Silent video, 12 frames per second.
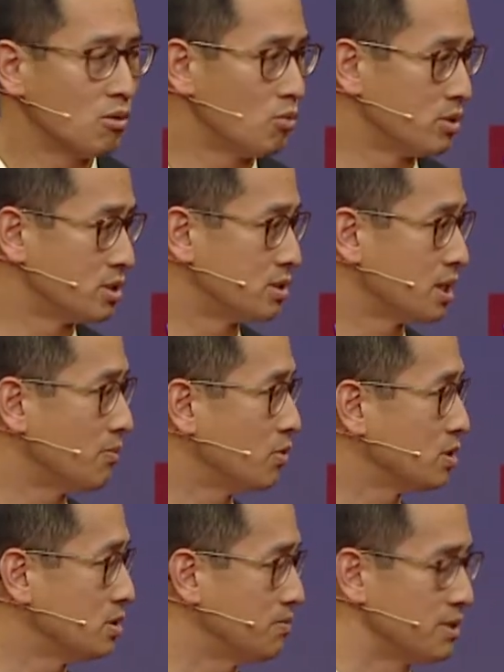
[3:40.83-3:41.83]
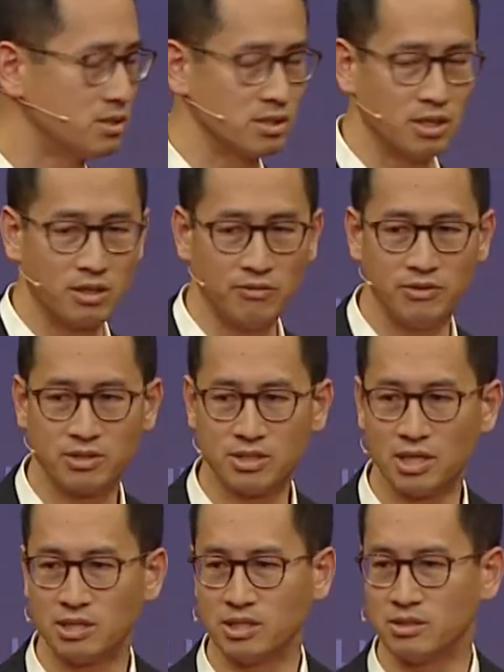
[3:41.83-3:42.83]
when someone speaks a given
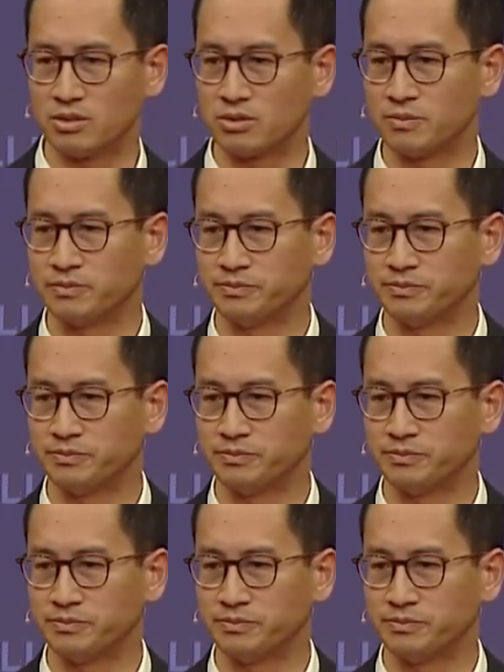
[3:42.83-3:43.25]
sentence.